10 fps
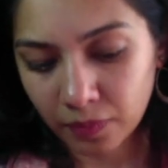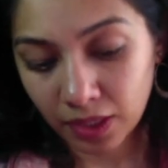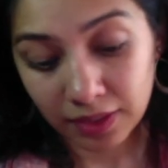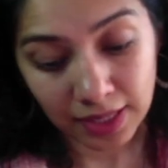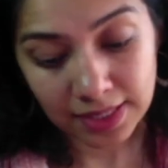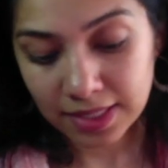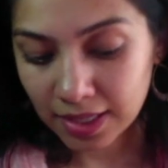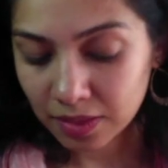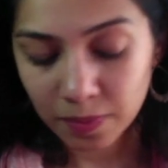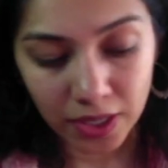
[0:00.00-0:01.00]
that's
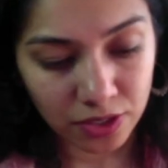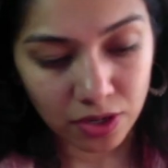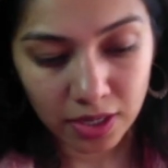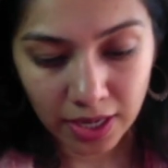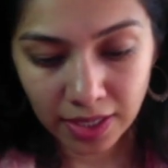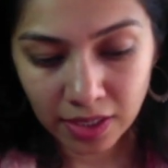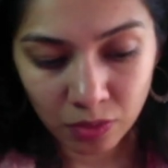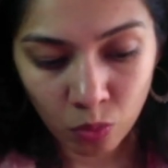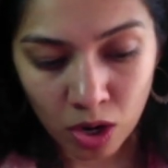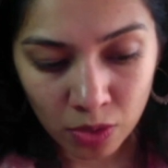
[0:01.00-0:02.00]
another major arcana.
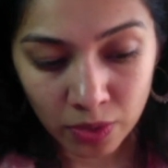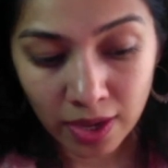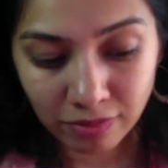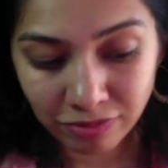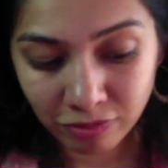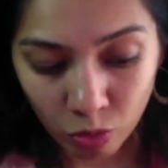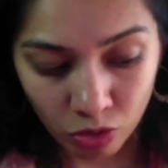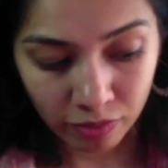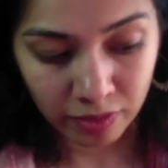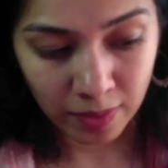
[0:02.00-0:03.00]
Wow, we have 4
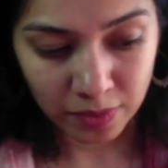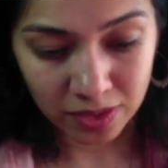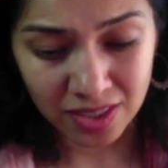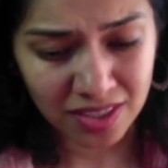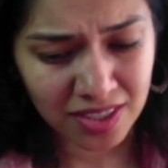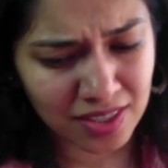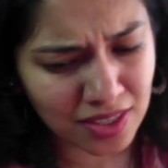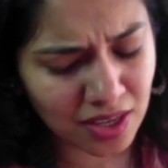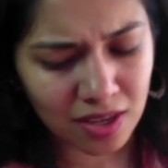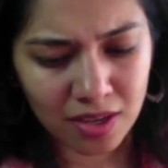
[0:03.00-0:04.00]
of them. So
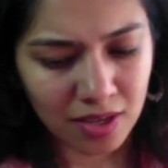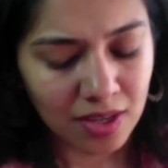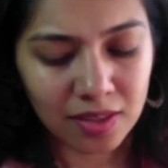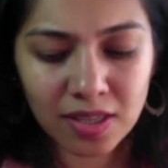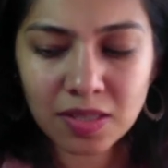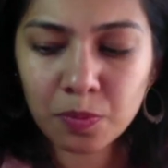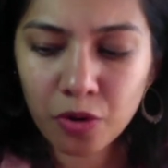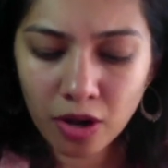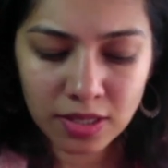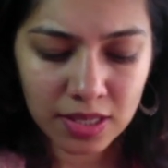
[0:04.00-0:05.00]
this
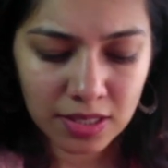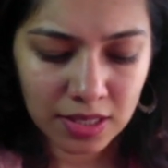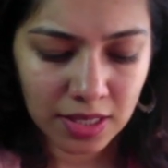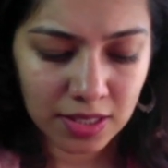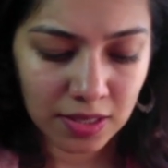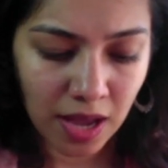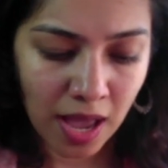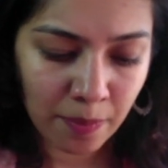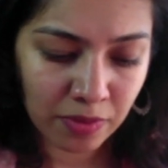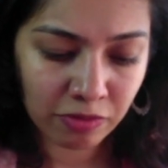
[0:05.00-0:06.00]
process needs to
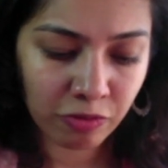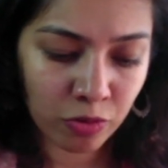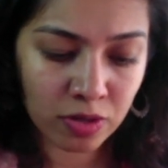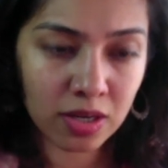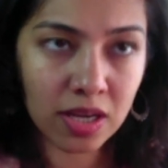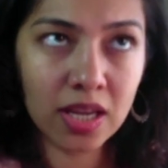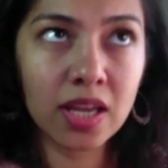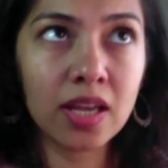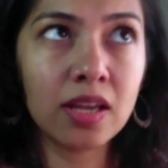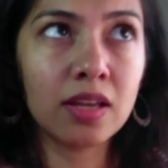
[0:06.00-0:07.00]
happen for
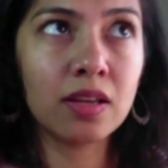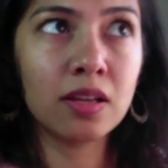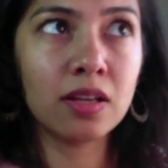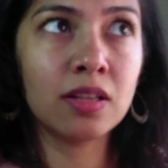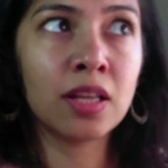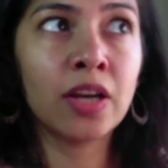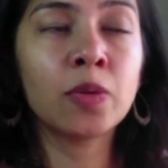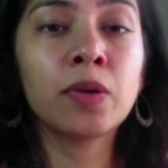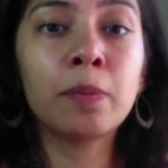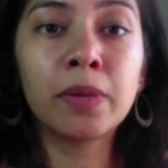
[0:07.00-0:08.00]
there to
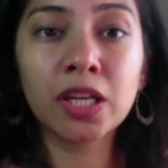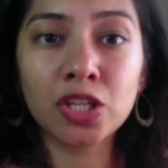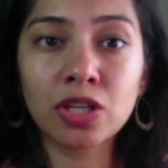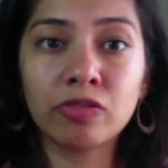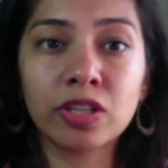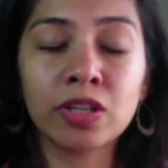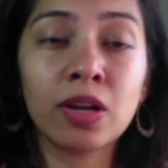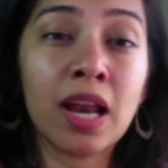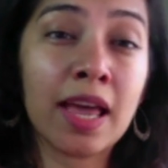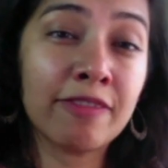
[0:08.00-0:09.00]
be a big shift in your
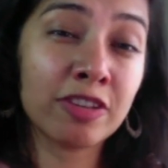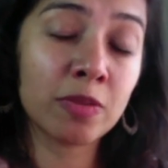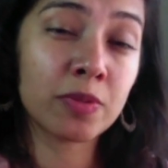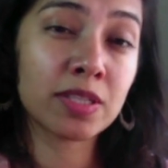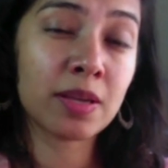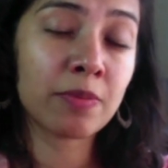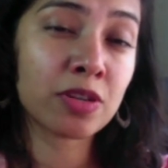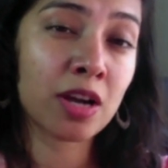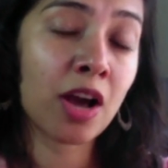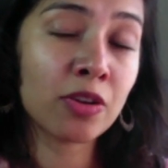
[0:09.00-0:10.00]
life and your
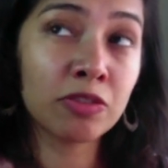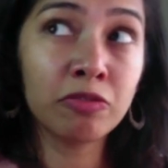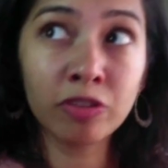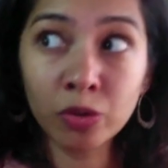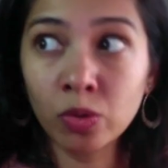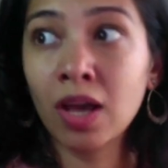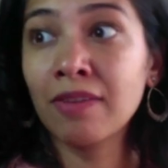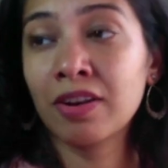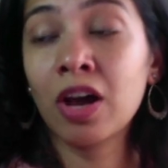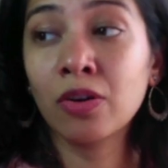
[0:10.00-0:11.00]
perception, how you view life
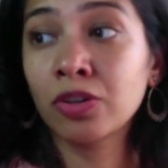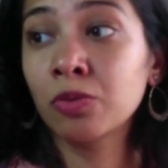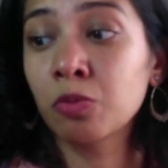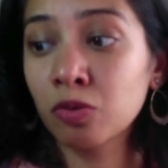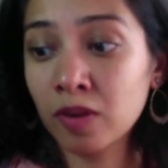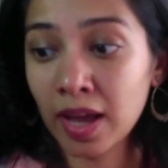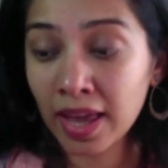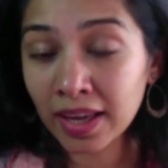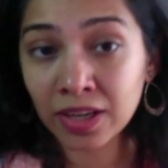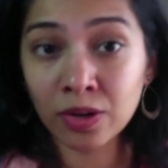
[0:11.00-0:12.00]
and how you move
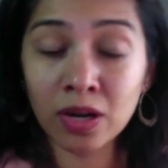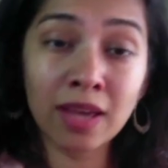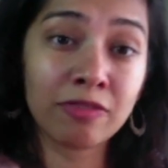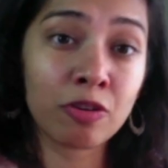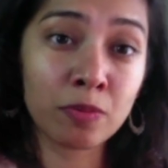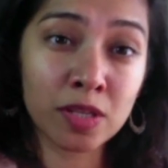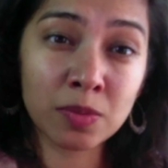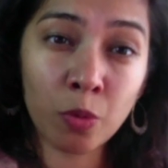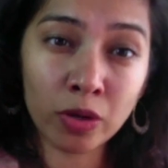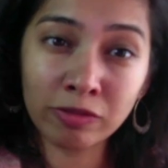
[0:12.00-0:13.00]
ahead in your life from this
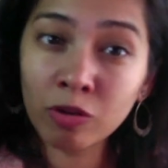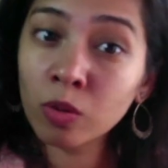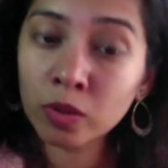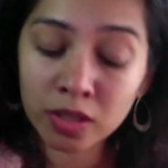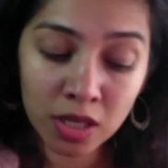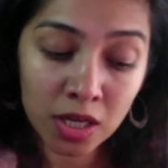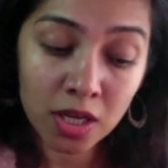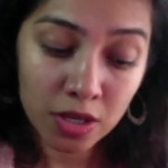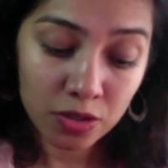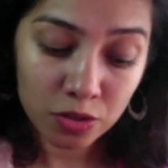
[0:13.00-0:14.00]
point forward.
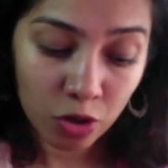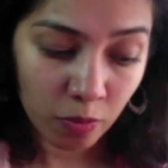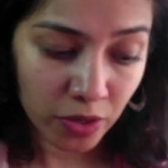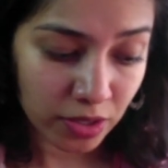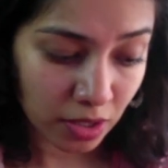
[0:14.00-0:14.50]
Scorpio,